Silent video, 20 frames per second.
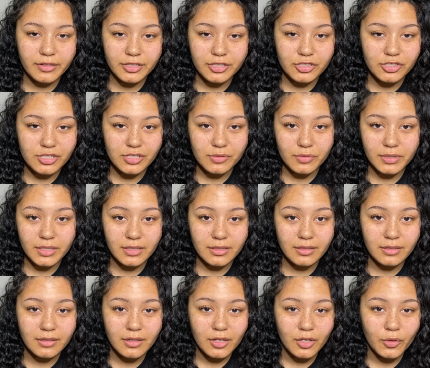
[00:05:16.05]
You just want
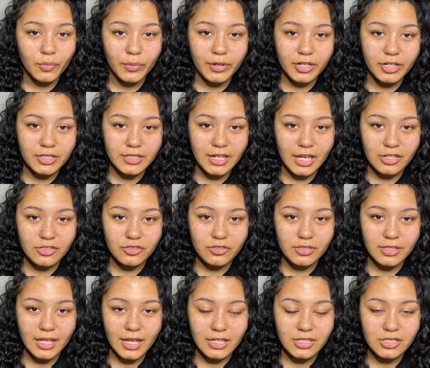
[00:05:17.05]
to wear your natural
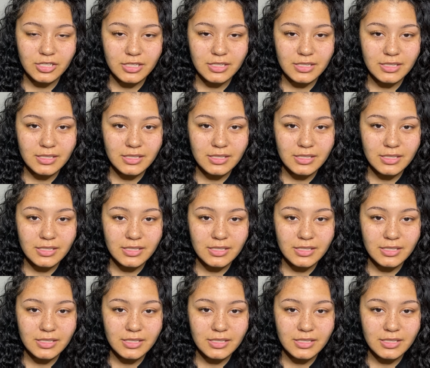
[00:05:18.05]
lashes.